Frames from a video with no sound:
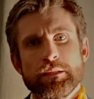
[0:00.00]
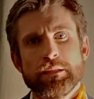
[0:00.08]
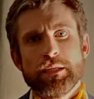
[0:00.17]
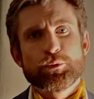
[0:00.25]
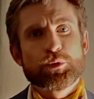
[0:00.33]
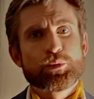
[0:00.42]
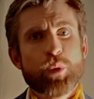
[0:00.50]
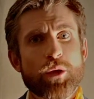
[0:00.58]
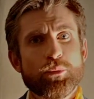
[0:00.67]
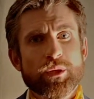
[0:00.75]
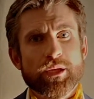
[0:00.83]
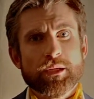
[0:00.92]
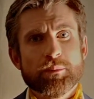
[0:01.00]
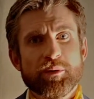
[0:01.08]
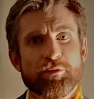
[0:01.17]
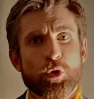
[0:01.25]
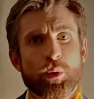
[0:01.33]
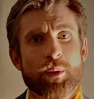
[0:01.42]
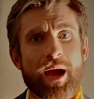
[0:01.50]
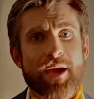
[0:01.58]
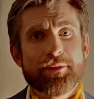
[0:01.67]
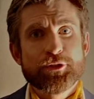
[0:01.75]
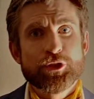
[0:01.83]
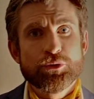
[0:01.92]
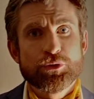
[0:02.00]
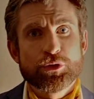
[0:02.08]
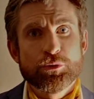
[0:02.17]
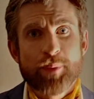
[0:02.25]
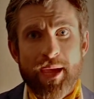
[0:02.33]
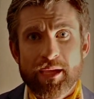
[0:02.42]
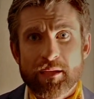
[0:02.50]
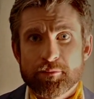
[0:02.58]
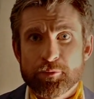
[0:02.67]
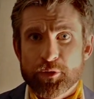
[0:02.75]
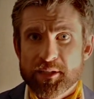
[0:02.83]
It was 1 week before we were either due to pay for the